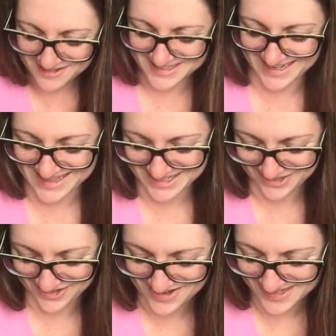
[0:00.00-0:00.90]
Just kidding, that's
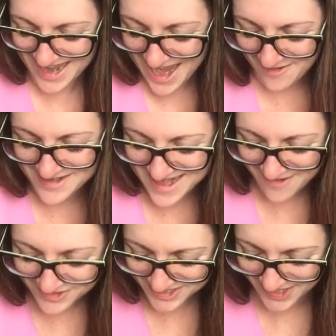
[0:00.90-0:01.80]
gross. I would
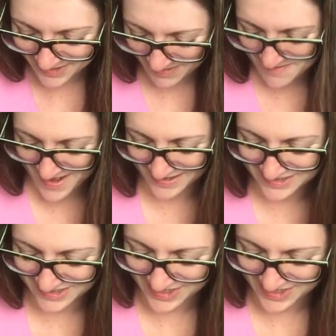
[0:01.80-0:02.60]
never suck my man's